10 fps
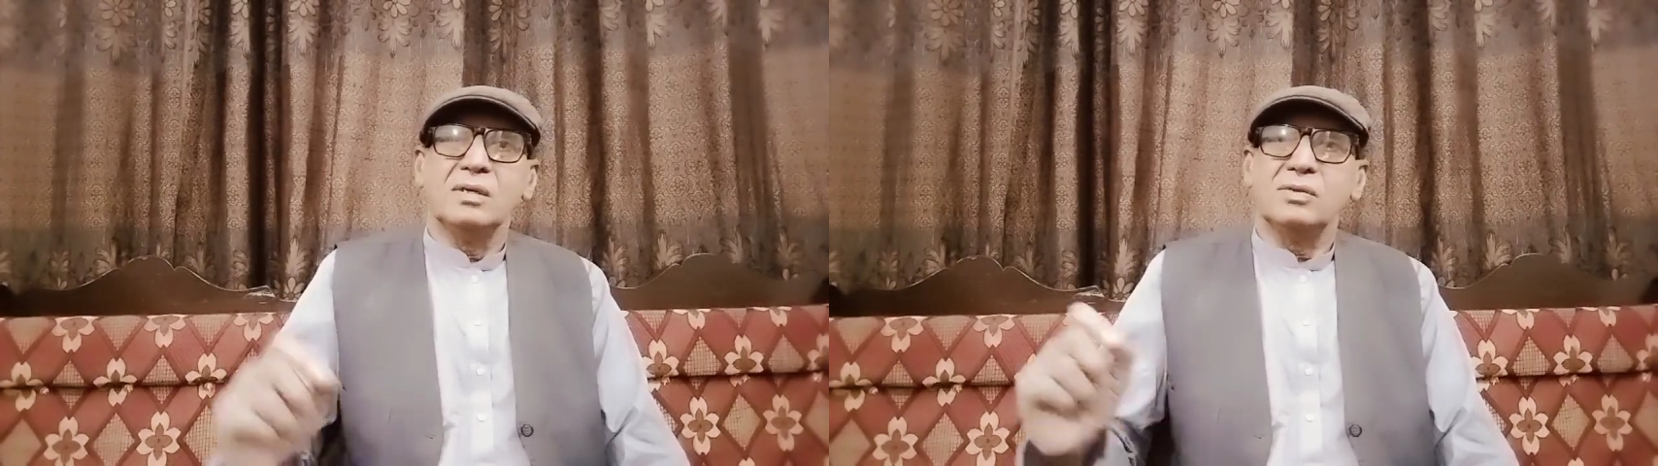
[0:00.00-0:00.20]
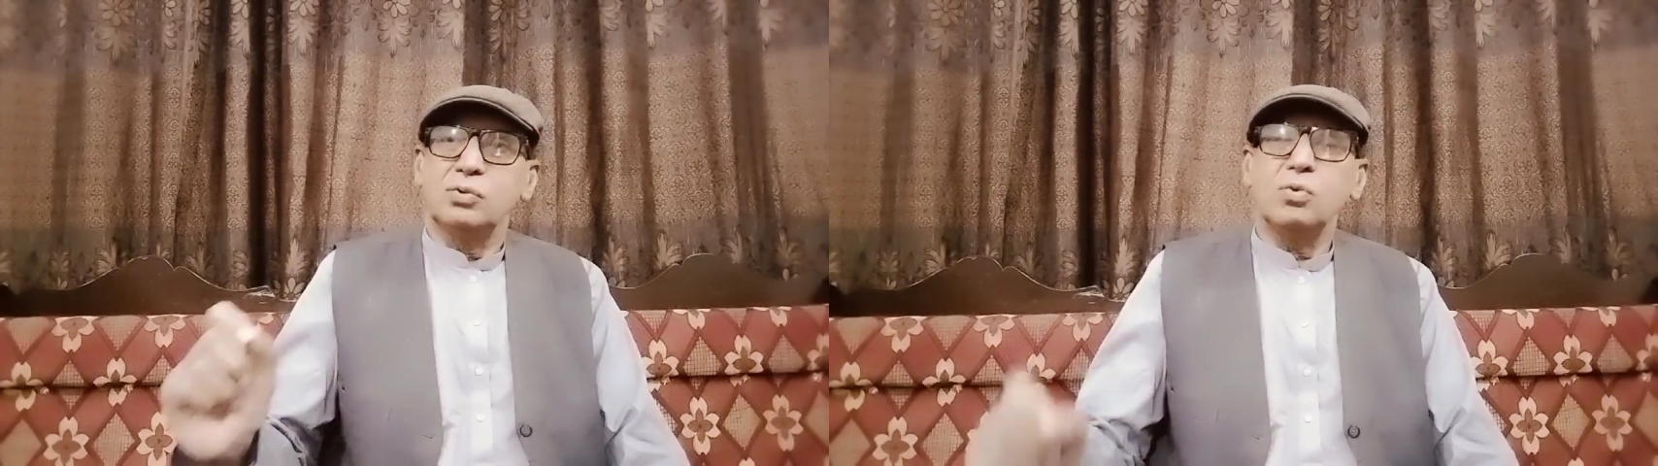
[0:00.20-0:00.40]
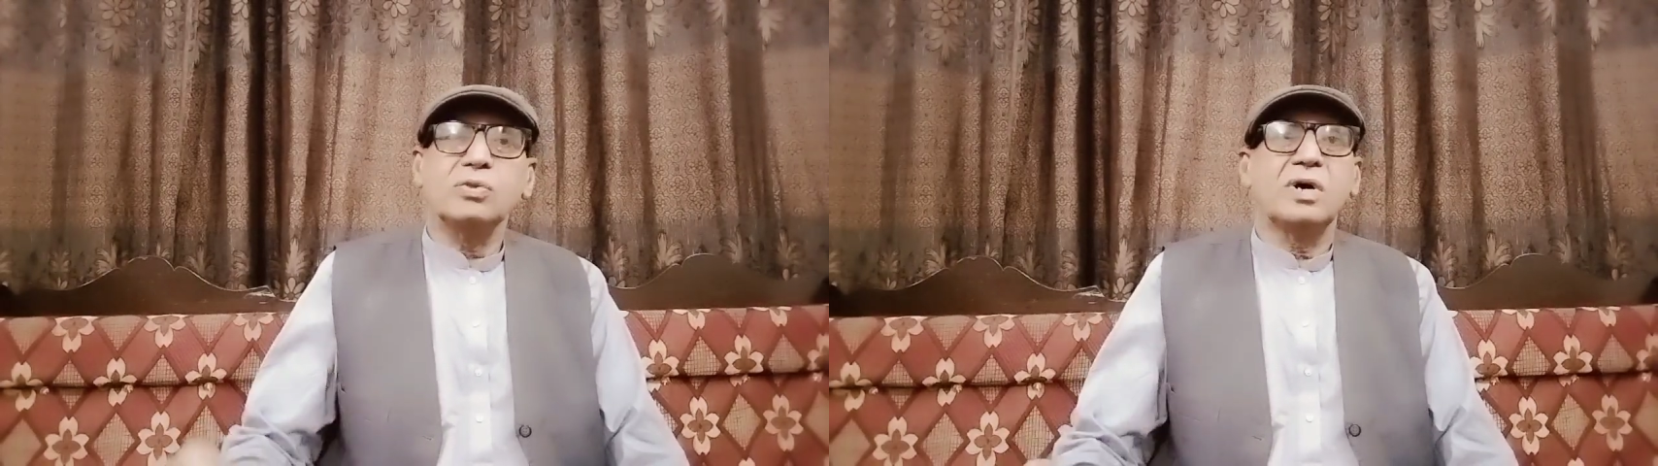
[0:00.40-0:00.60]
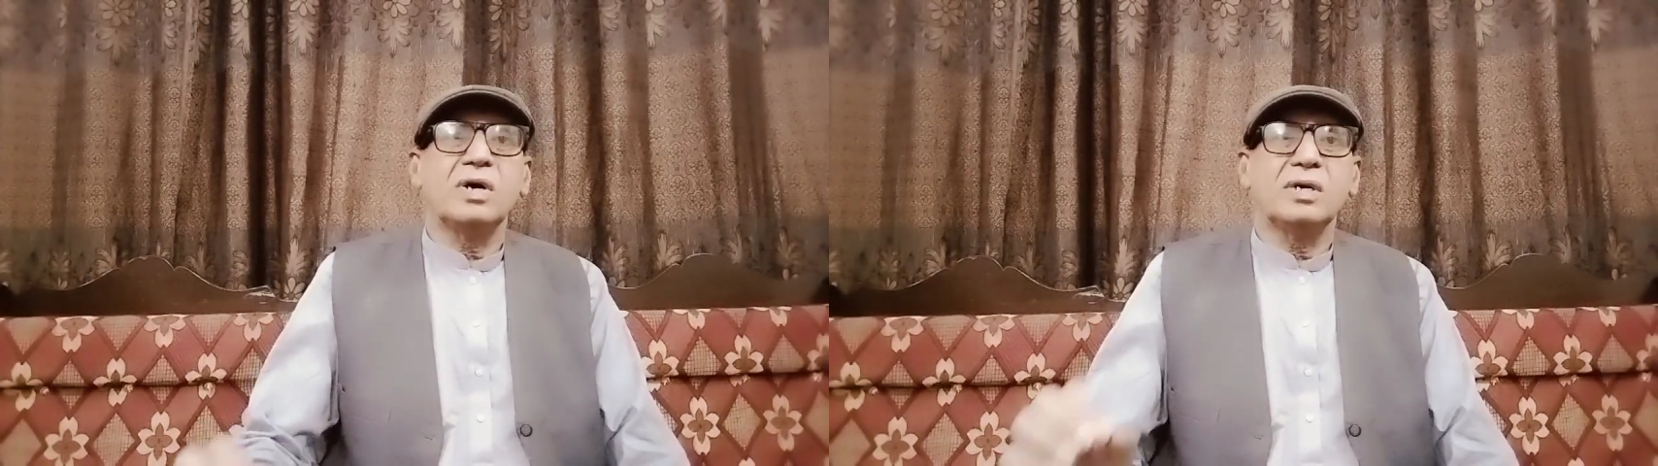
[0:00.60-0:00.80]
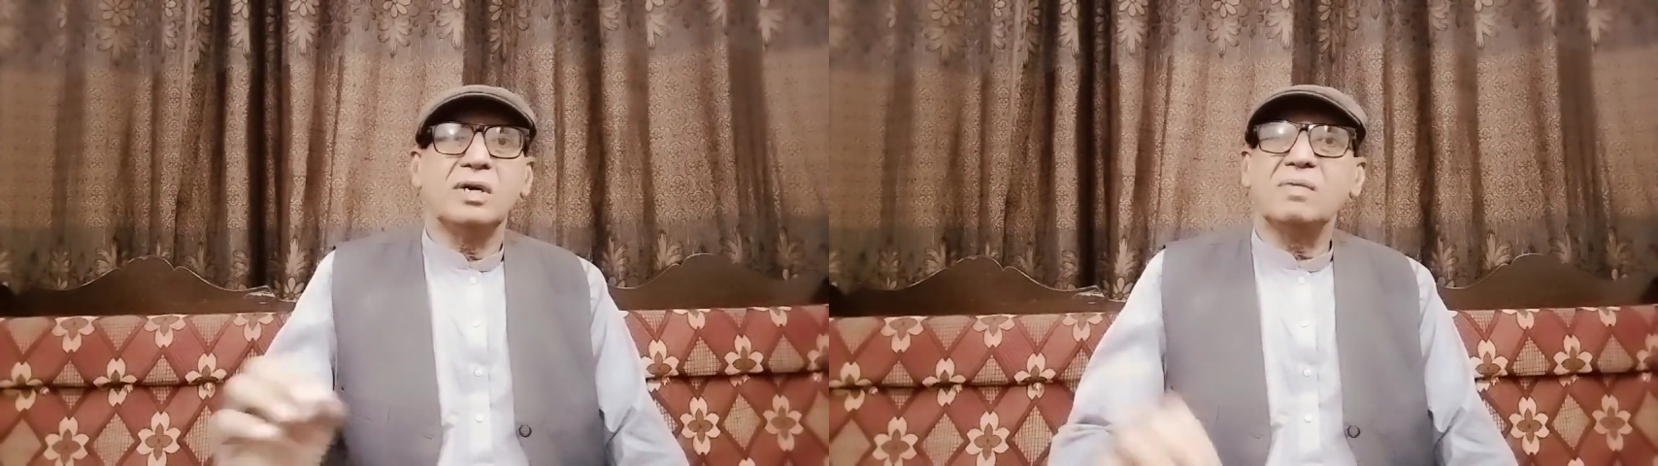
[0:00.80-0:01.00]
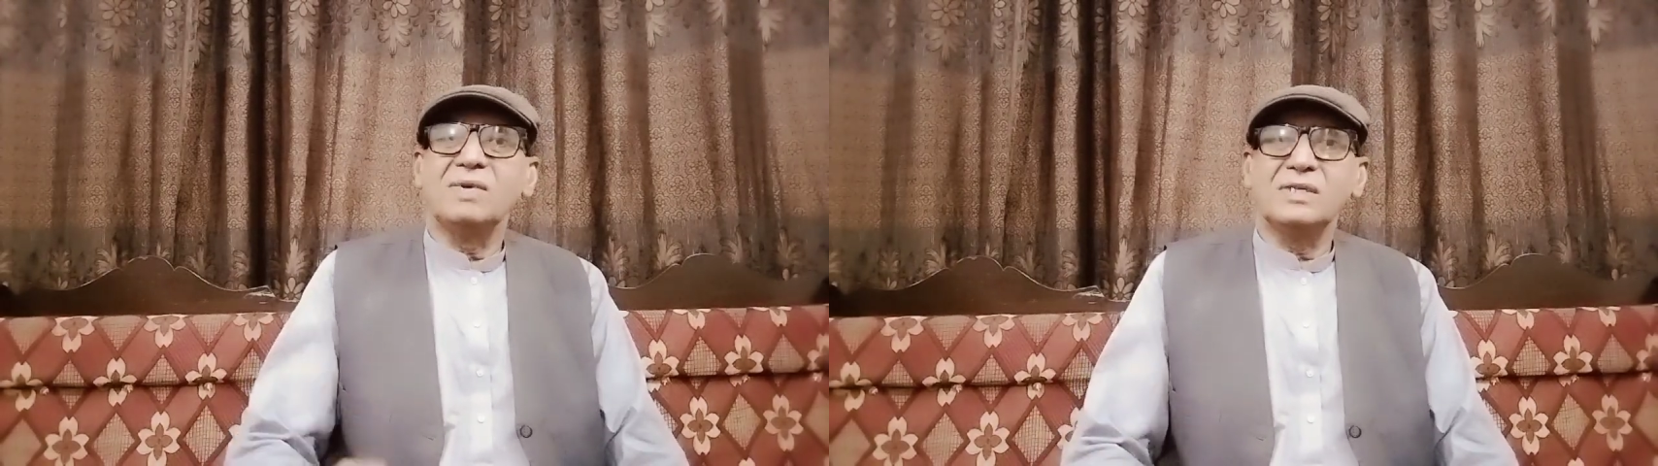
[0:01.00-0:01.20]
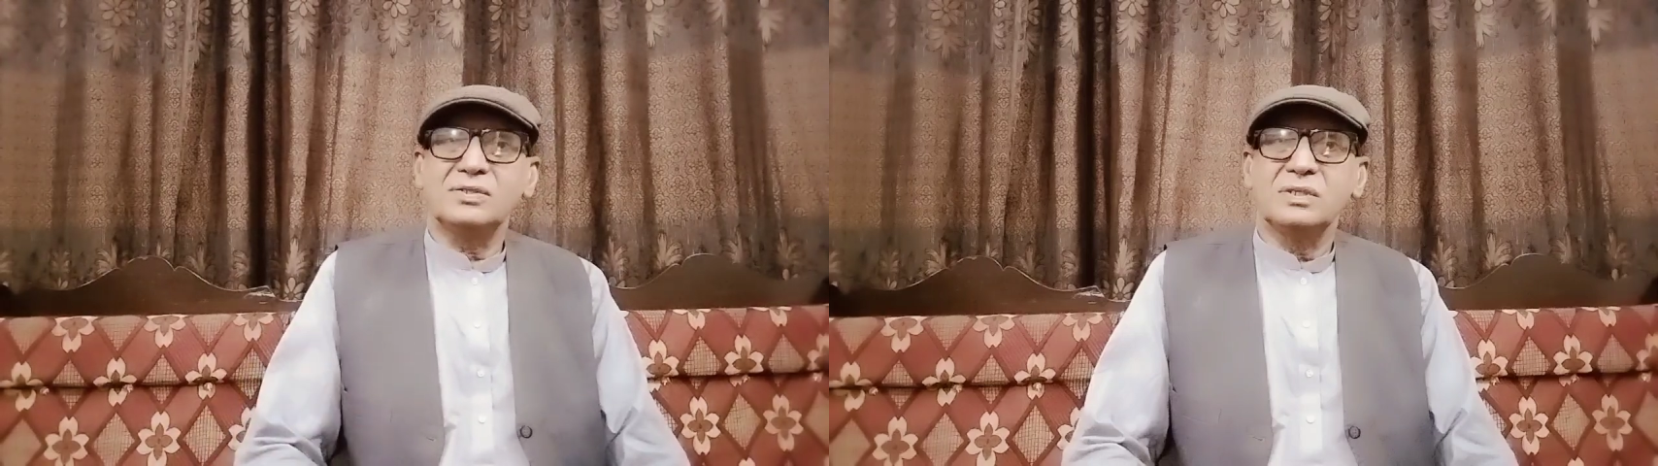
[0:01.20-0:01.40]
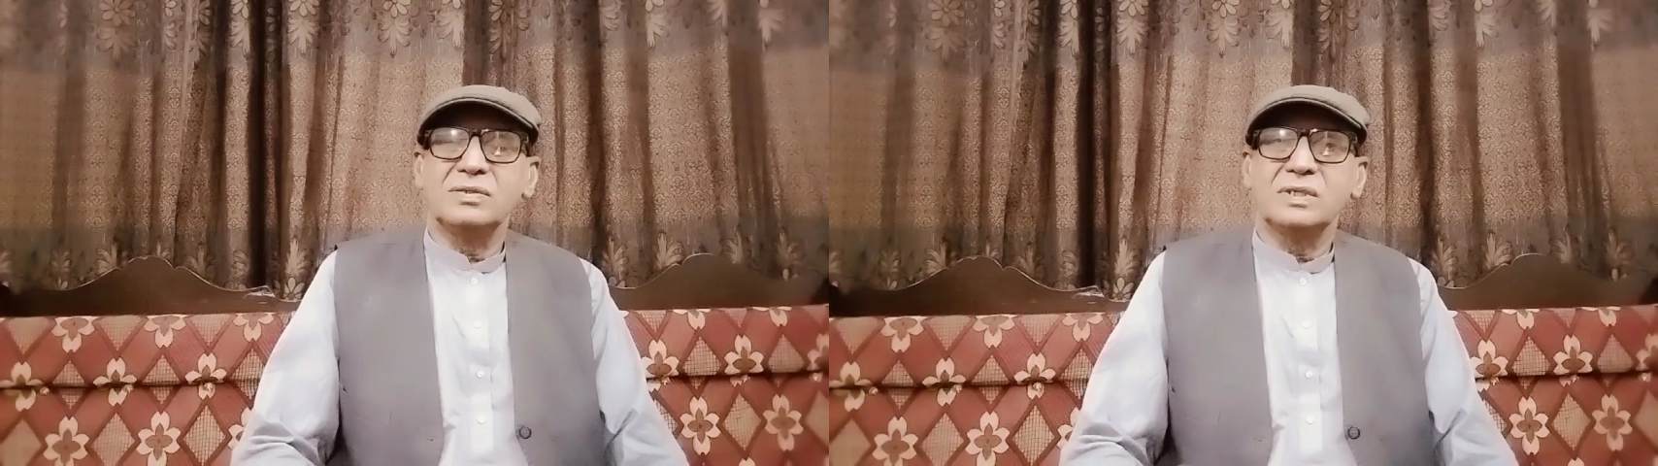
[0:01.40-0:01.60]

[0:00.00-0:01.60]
through the airways,